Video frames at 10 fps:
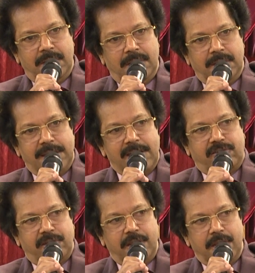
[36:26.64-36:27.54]

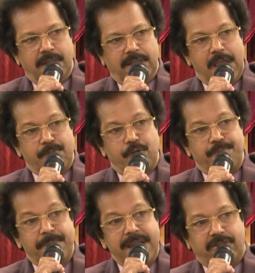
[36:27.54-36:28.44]
that they would
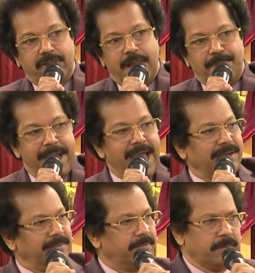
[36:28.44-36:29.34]
meet a man,
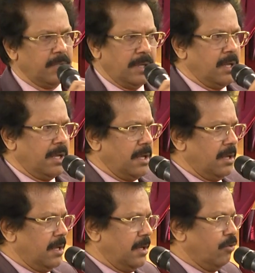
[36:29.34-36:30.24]

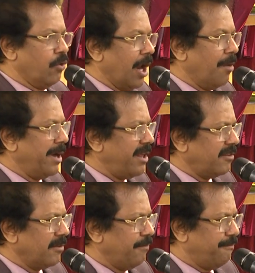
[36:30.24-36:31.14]
two
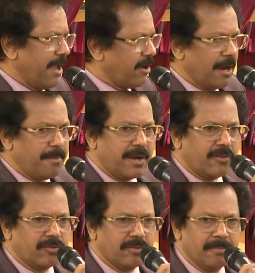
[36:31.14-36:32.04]
kilometers, five
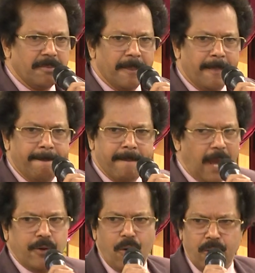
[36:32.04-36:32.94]
kilometers,
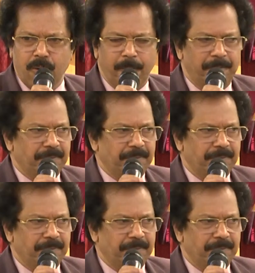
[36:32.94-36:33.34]
I don't know.